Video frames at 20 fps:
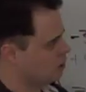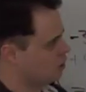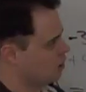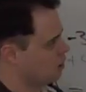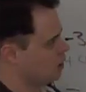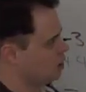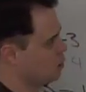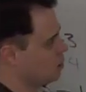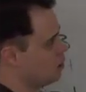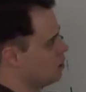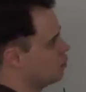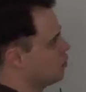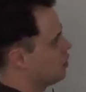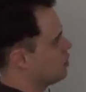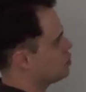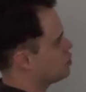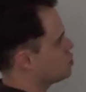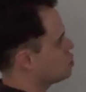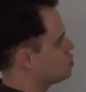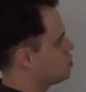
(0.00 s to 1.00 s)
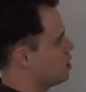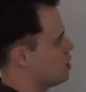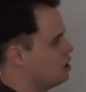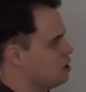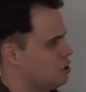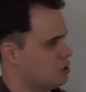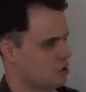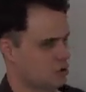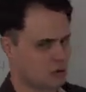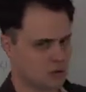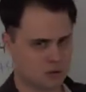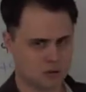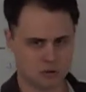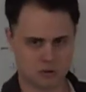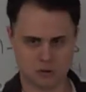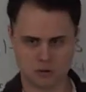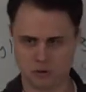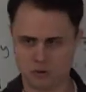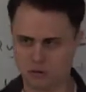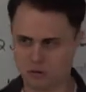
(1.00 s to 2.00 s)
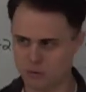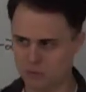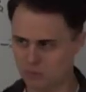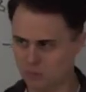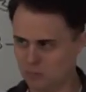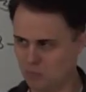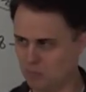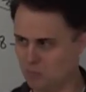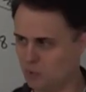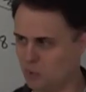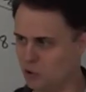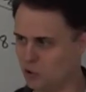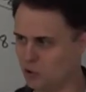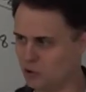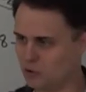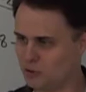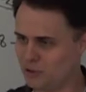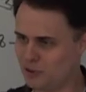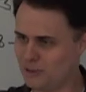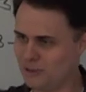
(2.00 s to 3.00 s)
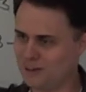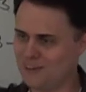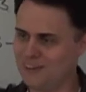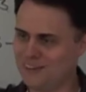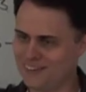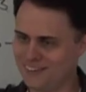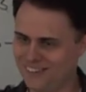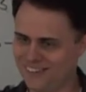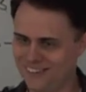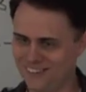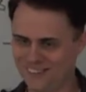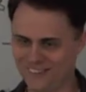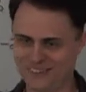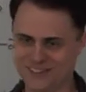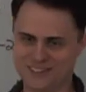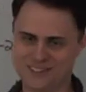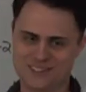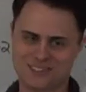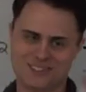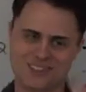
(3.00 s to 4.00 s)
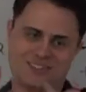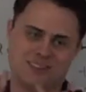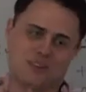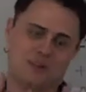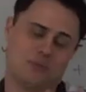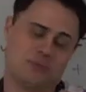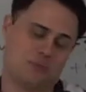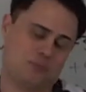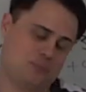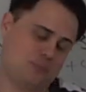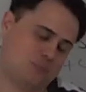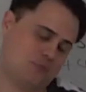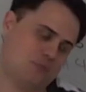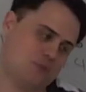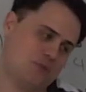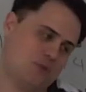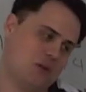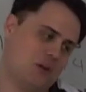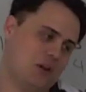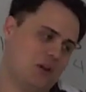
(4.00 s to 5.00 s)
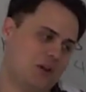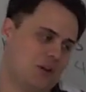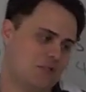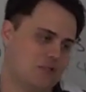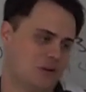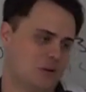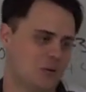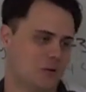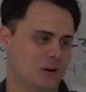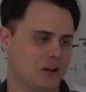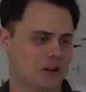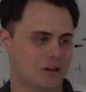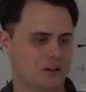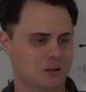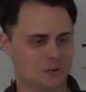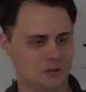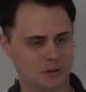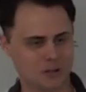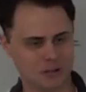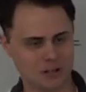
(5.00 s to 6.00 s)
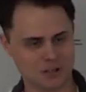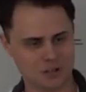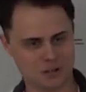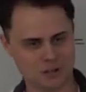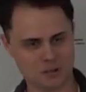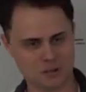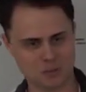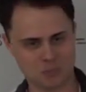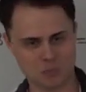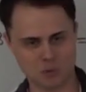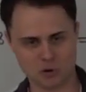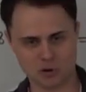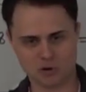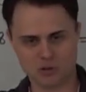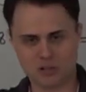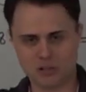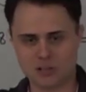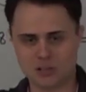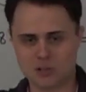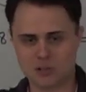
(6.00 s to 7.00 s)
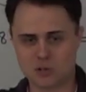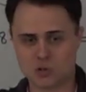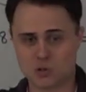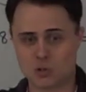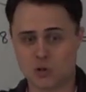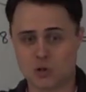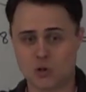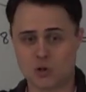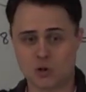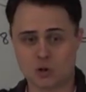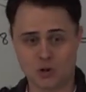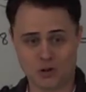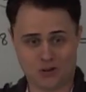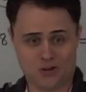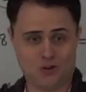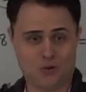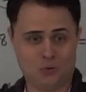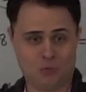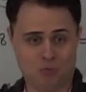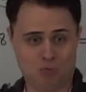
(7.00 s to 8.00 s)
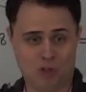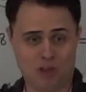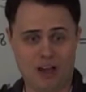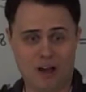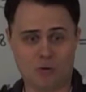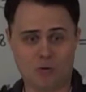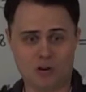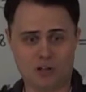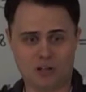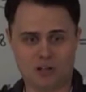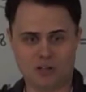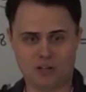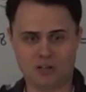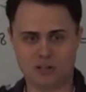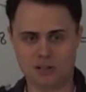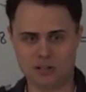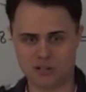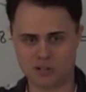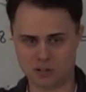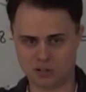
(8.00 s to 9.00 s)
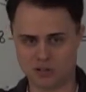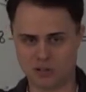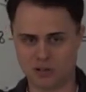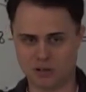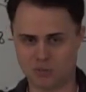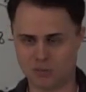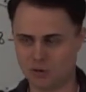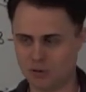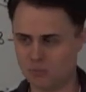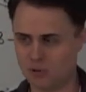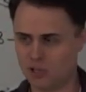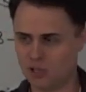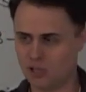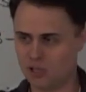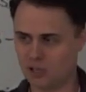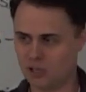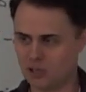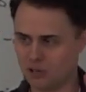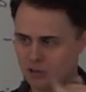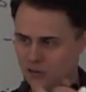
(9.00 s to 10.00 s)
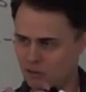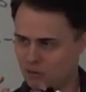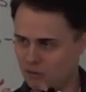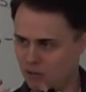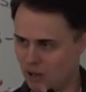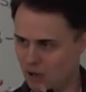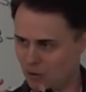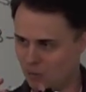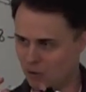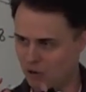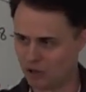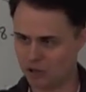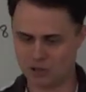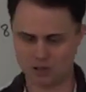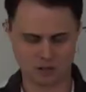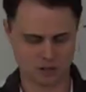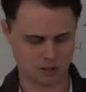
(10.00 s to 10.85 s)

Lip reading: And I want to shade more than or less than. Gave it away, right? More than is that way. Less than would be that way.